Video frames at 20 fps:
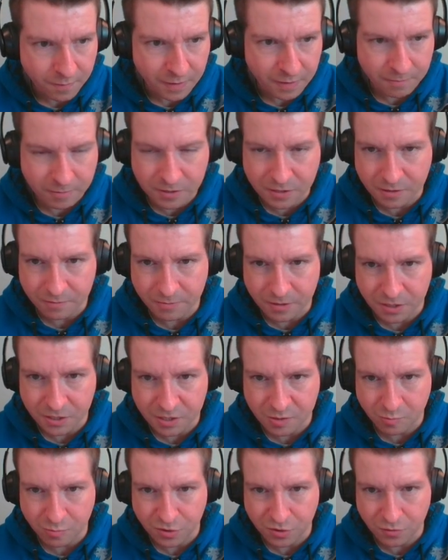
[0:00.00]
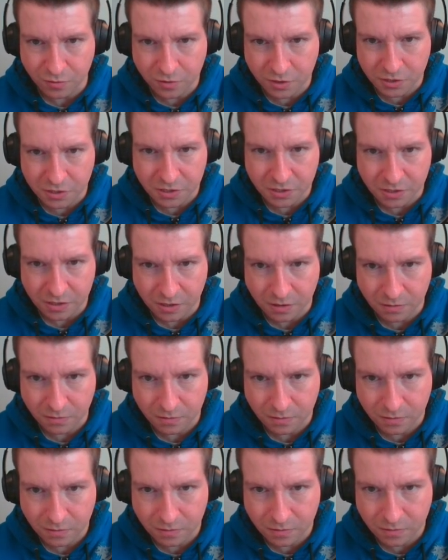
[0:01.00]
Maybe some nice boots,
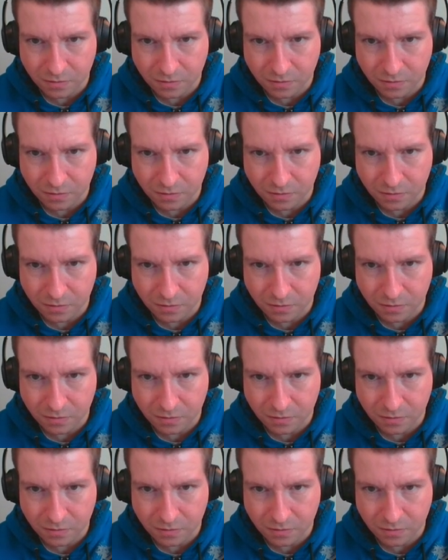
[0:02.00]
no?